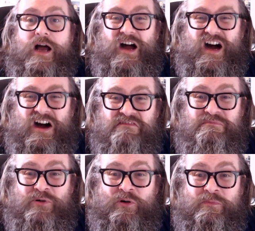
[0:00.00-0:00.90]
I've
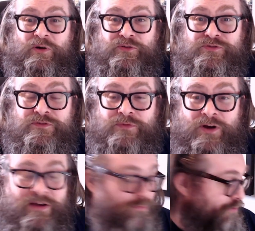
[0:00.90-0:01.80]
bought
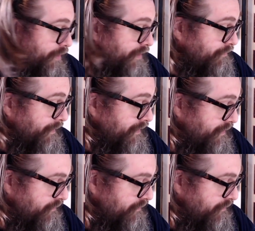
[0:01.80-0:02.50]
wine more expensive